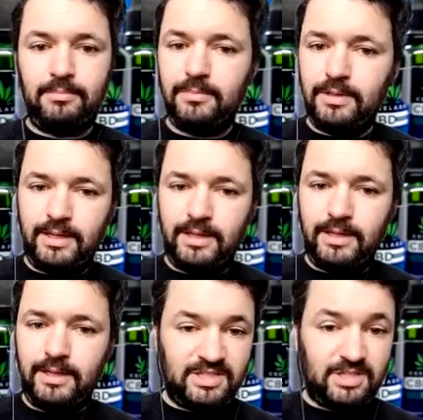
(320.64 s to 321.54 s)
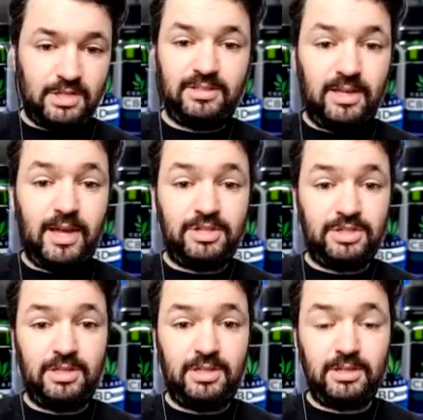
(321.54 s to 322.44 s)
it
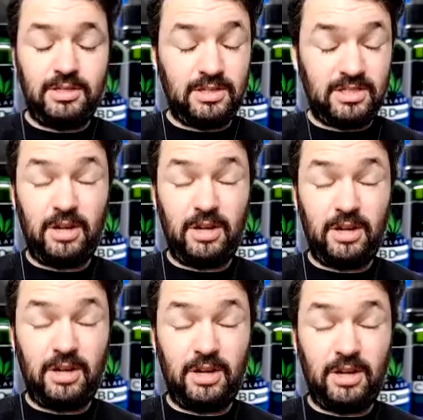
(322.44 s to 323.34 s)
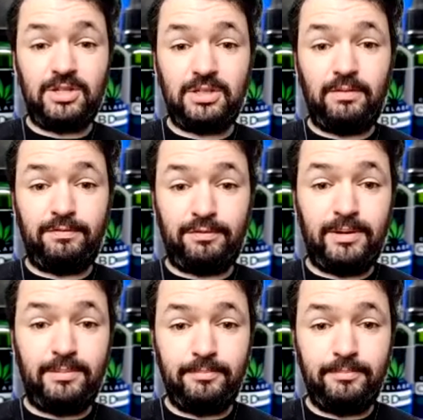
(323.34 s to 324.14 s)
THC certified THC free.